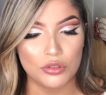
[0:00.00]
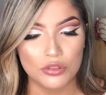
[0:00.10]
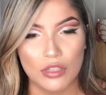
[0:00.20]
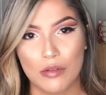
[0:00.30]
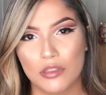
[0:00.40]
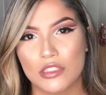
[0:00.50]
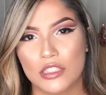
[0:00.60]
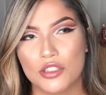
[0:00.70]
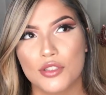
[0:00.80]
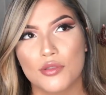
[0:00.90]
So that was
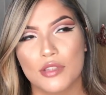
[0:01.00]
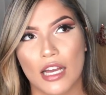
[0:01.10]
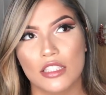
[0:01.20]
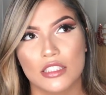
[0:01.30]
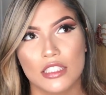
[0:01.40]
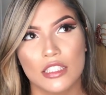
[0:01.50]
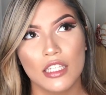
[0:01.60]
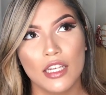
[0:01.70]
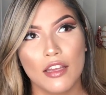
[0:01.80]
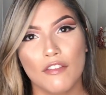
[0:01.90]
in
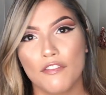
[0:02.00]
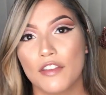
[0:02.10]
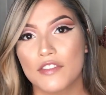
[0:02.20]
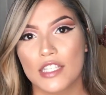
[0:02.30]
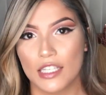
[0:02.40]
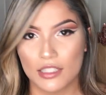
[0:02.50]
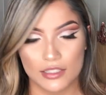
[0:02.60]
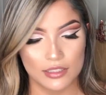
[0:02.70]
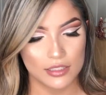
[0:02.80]
2015.